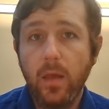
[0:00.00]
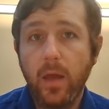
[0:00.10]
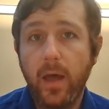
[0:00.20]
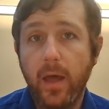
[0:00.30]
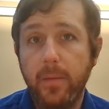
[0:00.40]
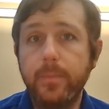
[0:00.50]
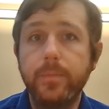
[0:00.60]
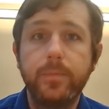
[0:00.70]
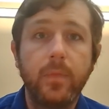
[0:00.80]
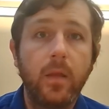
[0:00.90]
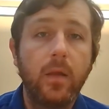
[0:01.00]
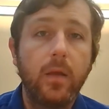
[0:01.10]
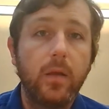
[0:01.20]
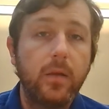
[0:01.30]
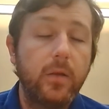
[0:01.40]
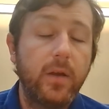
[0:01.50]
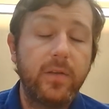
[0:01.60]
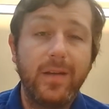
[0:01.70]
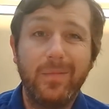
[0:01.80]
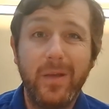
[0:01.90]
You just
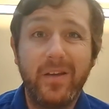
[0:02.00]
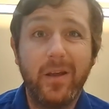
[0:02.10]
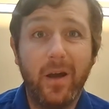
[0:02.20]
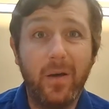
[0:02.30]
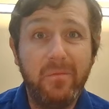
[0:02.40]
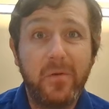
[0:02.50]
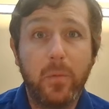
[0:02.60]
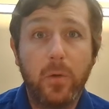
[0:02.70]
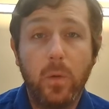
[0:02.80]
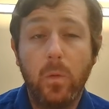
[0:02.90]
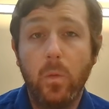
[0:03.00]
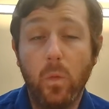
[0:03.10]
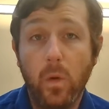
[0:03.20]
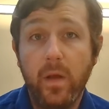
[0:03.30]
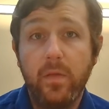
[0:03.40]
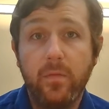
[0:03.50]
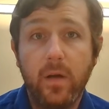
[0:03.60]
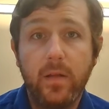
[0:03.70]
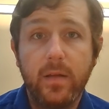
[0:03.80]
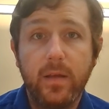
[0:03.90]
need to be comfortable with
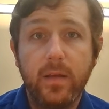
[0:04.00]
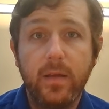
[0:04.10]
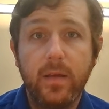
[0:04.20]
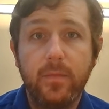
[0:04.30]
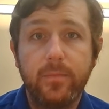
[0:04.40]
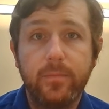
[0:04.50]
volatility.